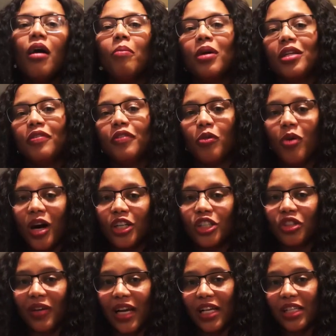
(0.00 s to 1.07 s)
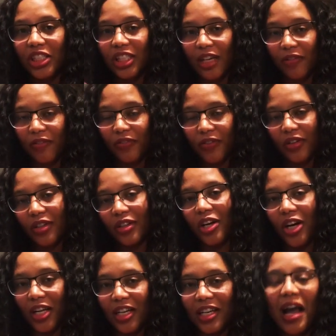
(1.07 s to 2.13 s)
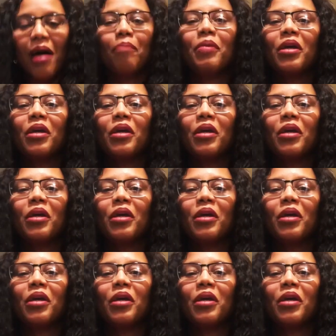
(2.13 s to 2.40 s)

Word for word: But if you want to try Chef Cunningham,